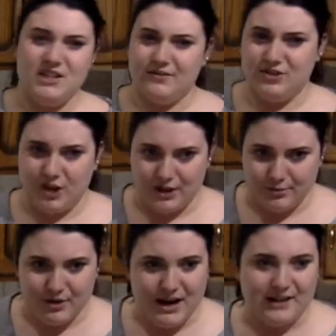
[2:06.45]
you have soccer
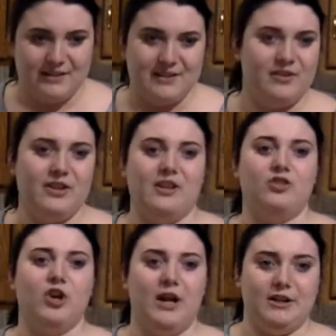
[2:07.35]
practice,
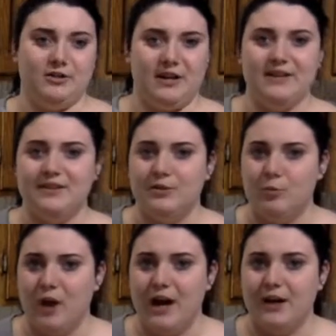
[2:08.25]
everything's gotten crazy and
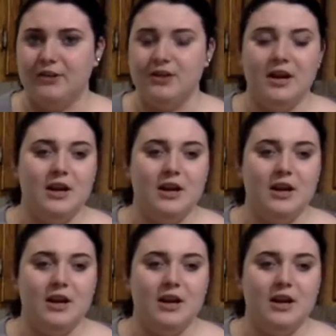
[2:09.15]
wild.